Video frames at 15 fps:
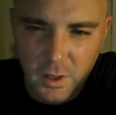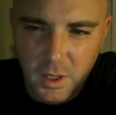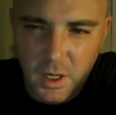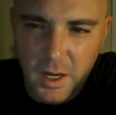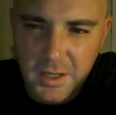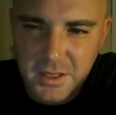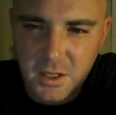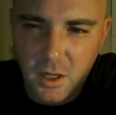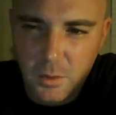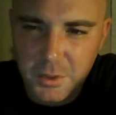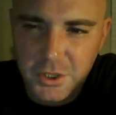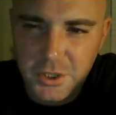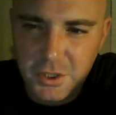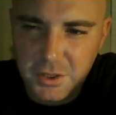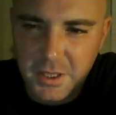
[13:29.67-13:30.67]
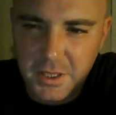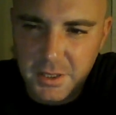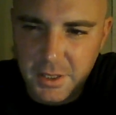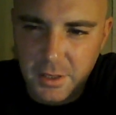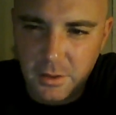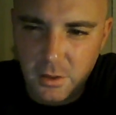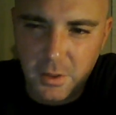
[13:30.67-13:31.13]
I saw what you did
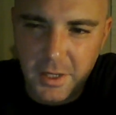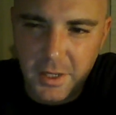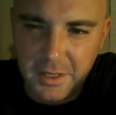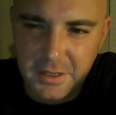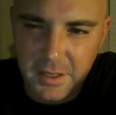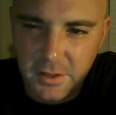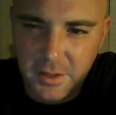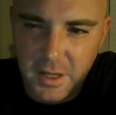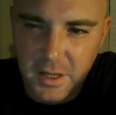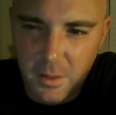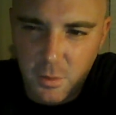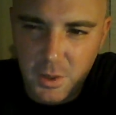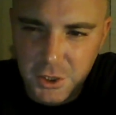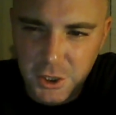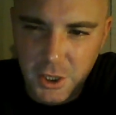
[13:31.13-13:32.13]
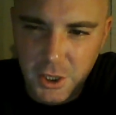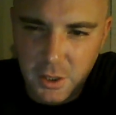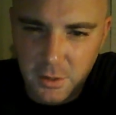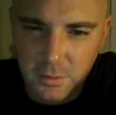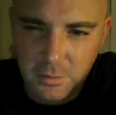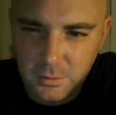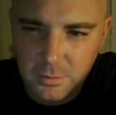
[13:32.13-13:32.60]
there, Lori, at the end of that one show.